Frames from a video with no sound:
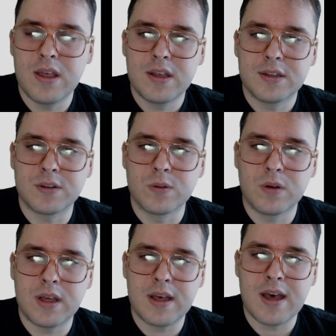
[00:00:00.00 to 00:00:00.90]
So
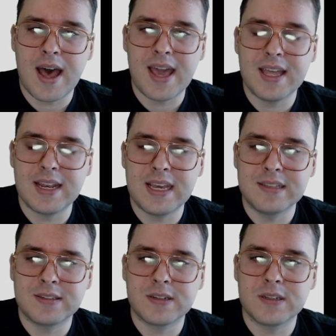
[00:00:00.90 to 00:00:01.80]
I can
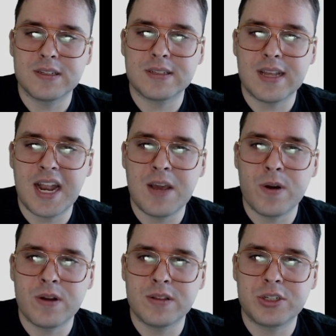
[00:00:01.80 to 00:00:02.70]
insert this anywhere
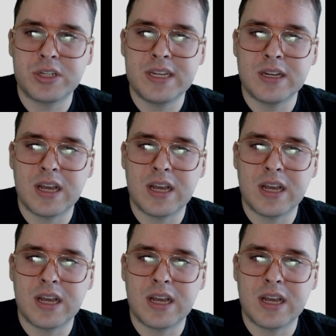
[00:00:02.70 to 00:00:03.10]
on the sheet.